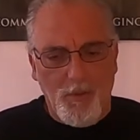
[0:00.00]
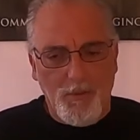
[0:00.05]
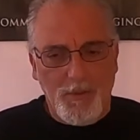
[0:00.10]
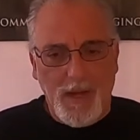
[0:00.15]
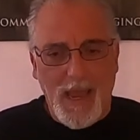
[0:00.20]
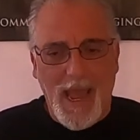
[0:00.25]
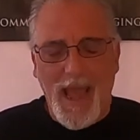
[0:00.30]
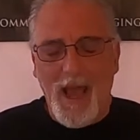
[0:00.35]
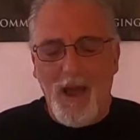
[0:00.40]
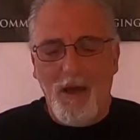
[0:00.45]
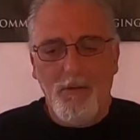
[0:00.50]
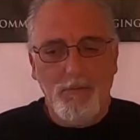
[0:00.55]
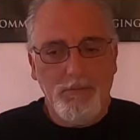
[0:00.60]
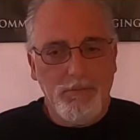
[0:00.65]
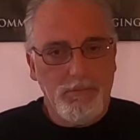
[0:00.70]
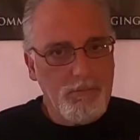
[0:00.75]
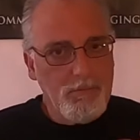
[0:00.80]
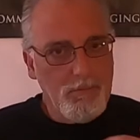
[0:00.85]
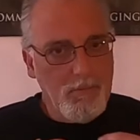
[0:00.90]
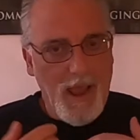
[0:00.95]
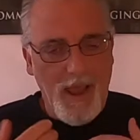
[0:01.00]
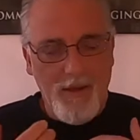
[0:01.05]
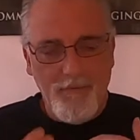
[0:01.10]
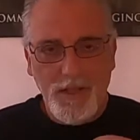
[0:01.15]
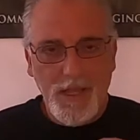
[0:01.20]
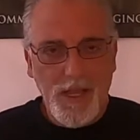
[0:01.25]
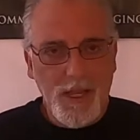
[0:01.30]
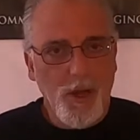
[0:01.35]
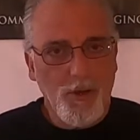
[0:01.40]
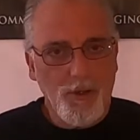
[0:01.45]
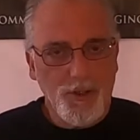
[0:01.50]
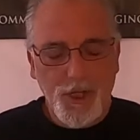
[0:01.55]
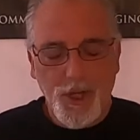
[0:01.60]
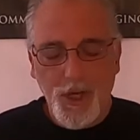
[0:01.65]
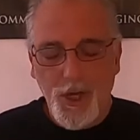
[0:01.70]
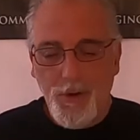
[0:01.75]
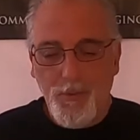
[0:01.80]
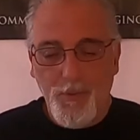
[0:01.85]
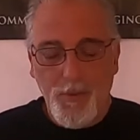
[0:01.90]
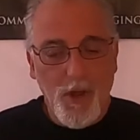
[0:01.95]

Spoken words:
Now, everything goes good.